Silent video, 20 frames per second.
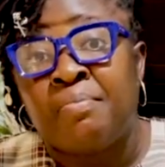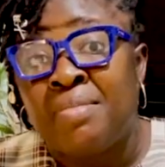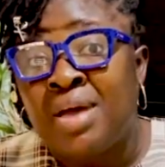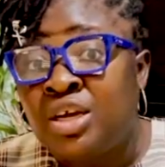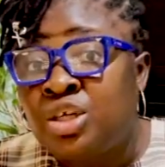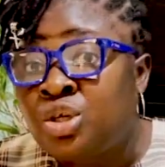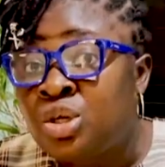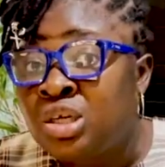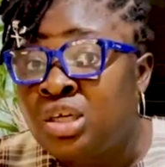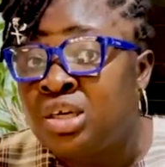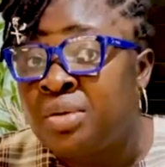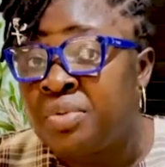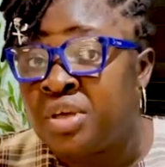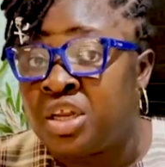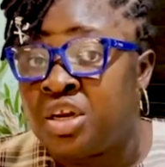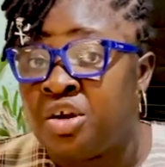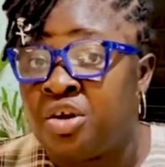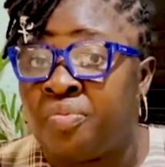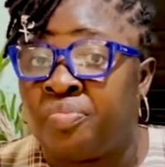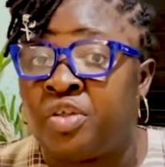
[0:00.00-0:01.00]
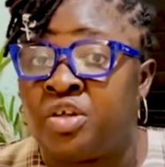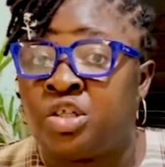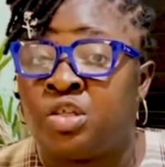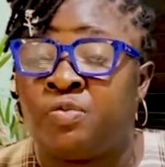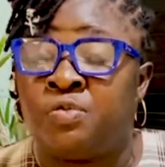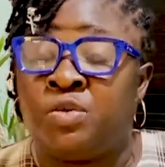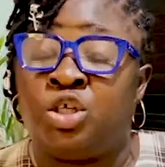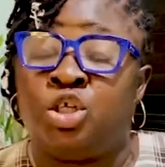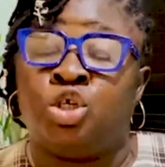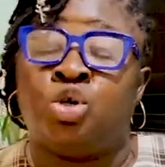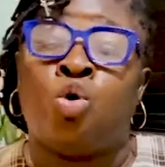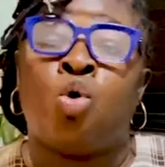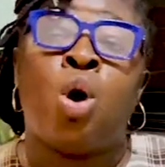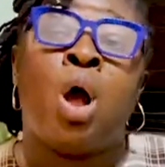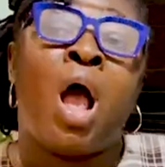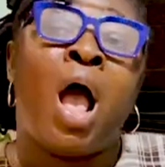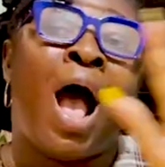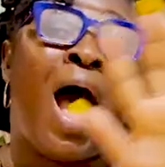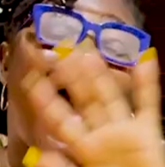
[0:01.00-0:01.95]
mentioned in the beginning of this video,